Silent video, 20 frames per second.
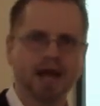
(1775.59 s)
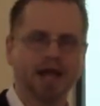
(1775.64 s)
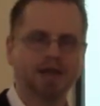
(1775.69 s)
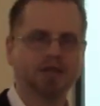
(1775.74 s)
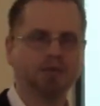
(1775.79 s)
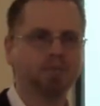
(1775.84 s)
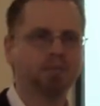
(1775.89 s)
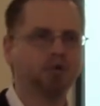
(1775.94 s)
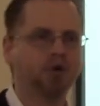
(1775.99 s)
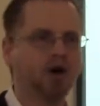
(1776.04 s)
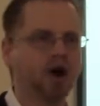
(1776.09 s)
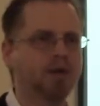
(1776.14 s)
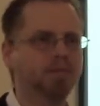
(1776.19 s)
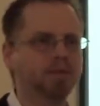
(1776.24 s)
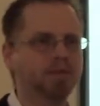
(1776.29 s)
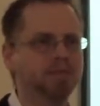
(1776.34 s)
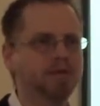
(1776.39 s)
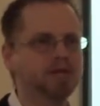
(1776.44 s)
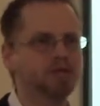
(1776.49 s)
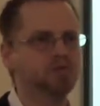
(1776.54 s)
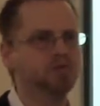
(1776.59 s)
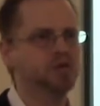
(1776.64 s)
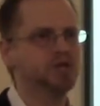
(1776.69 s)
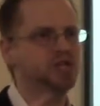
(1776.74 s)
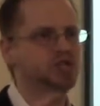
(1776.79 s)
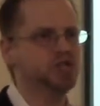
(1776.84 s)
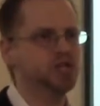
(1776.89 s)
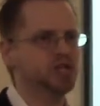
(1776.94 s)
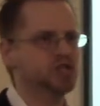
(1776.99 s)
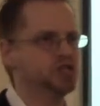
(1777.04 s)
And the problem is
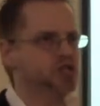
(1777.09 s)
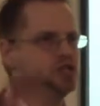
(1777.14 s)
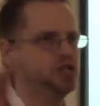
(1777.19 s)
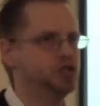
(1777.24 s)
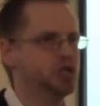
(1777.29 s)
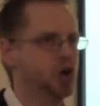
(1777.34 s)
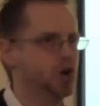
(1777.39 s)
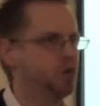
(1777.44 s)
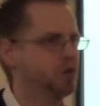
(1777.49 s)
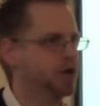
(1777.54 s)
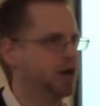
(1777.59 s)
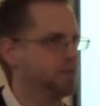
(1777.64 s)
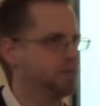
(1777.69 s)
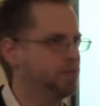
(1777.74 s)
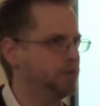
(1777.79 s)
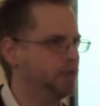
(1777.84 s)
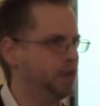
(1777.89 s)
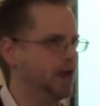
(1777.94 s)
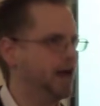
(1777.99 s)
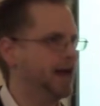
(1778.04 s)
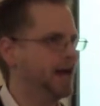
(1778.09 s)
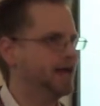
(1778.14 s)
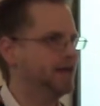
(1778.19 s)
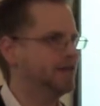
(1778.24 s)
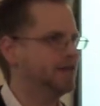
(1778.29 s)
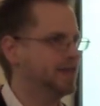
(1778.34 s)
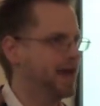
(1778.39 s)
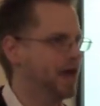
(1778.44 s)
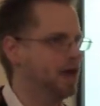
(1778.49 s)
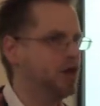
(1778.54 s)
we just don't
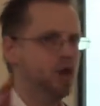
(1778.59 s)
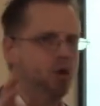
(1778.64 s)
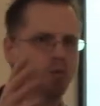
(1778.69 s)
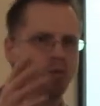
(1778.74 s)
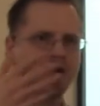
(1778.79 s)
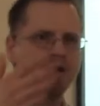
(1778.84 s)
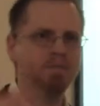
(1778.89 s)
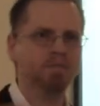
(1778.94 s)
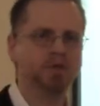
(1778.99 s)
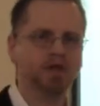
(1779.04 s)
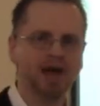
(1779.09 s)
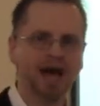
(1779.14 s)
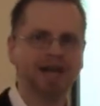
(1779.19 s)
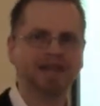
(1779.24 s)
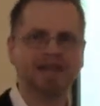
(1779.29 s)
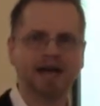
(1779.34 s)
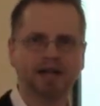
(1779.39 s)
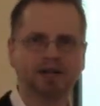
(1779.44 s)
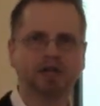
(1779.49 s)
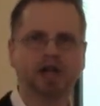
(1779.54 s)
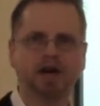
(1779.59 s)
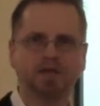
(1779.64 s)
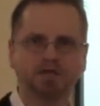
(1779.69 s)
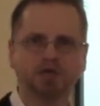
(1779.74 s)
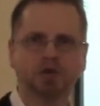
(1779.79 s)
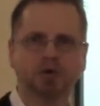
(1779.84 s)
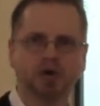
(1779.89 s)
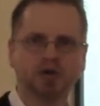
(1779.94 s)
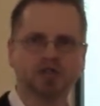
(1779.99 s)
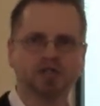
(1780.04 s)
apply that. We apply that
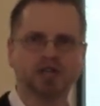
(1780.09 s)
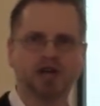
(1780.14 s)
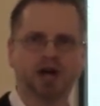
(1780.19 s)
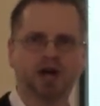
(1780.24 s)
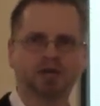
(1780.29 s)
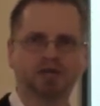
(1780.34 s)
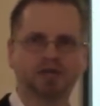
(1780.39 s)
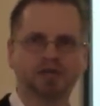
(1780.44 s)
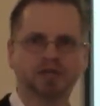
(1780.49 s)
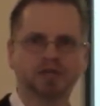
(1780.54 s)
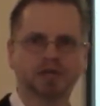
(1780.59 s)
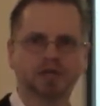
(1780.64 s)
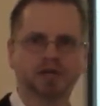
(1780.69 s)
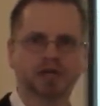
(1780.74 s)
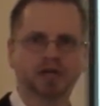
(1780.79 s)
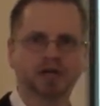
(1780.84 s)
love to ourselves.